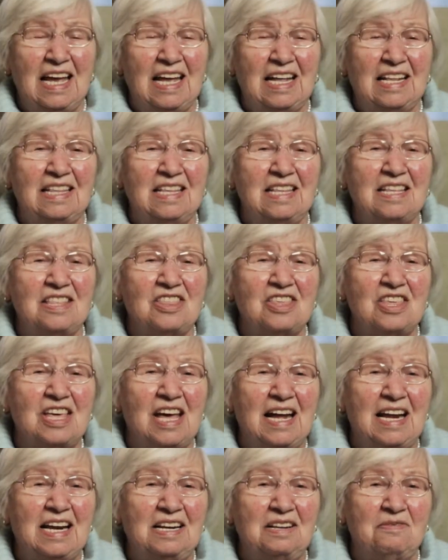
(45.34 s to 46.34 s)
And the
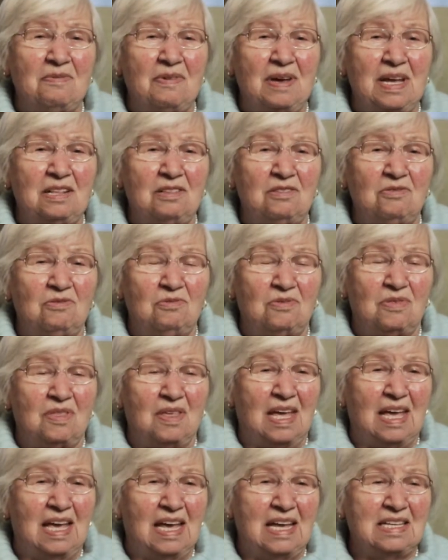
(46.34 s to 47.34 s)
child went to
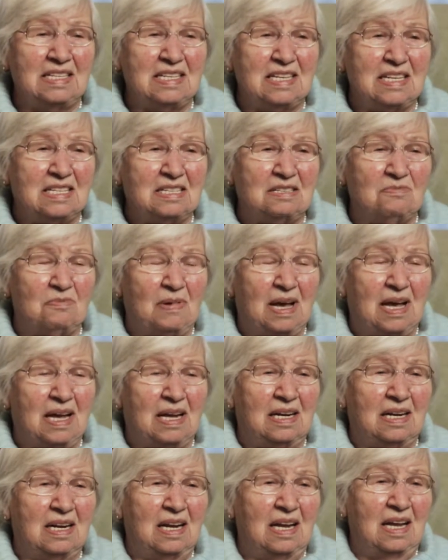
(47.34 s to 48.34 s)
the SS
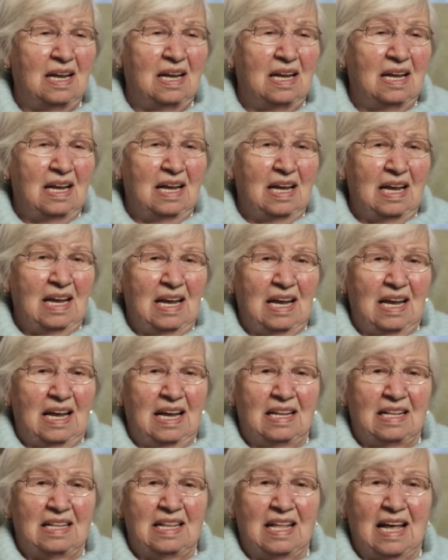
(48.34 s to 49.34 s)
man
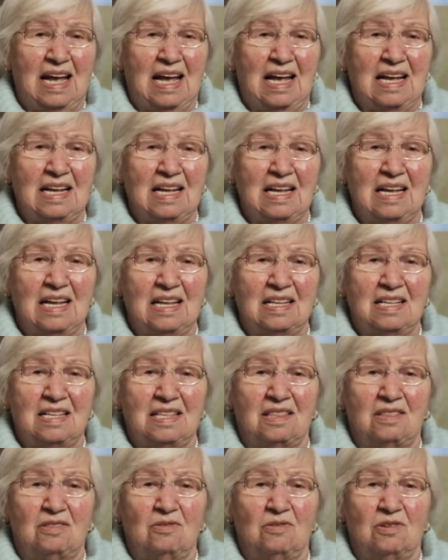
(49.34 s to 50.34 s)
and I
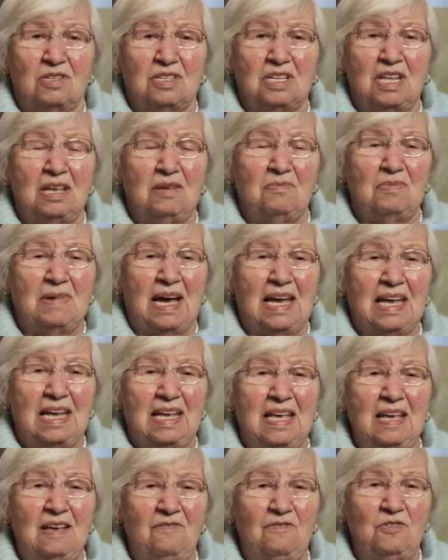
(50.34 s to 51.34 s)
told him, I
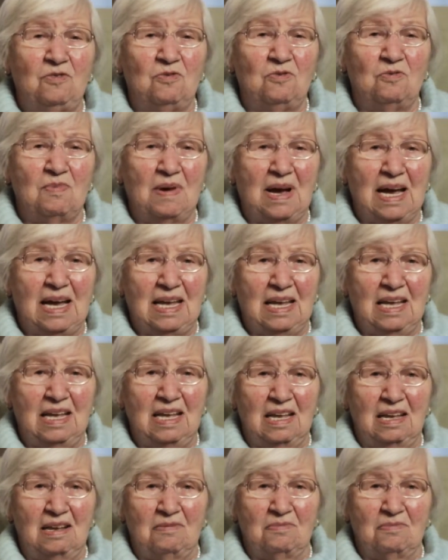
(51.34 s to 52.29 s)
give you my